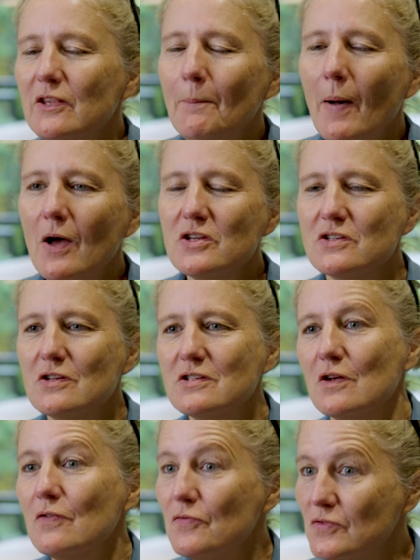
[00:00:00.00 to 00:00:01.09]
The Masters
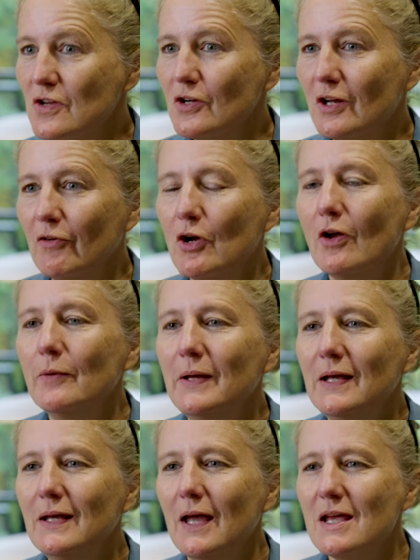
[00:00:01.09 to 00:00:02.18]
of Circular
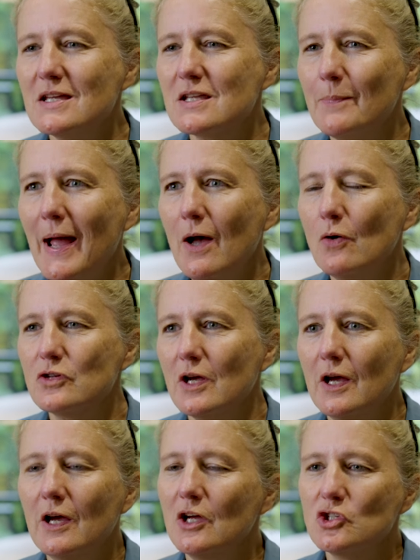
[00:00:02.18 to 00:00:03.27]
Economy is about
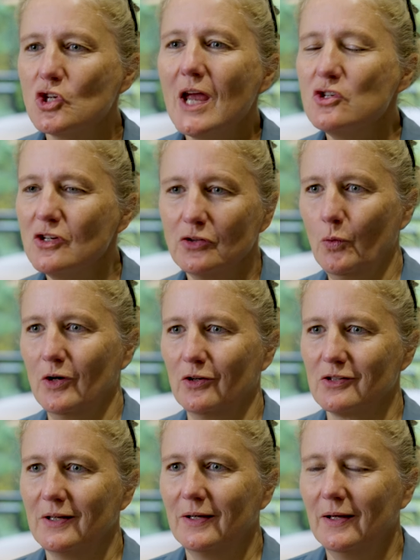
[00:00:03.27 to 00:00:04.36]
changing the world.